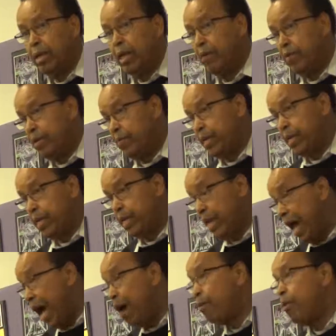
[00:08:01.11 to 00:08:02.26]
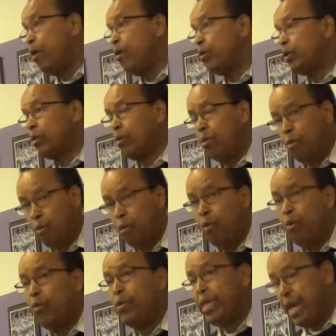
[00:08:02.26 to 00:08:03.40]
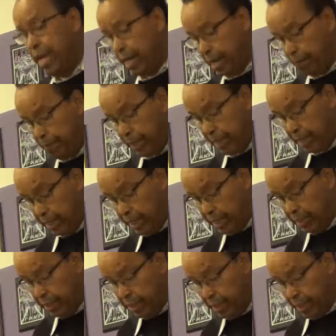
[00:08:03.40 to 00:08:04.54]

Everybody now knows who they represent.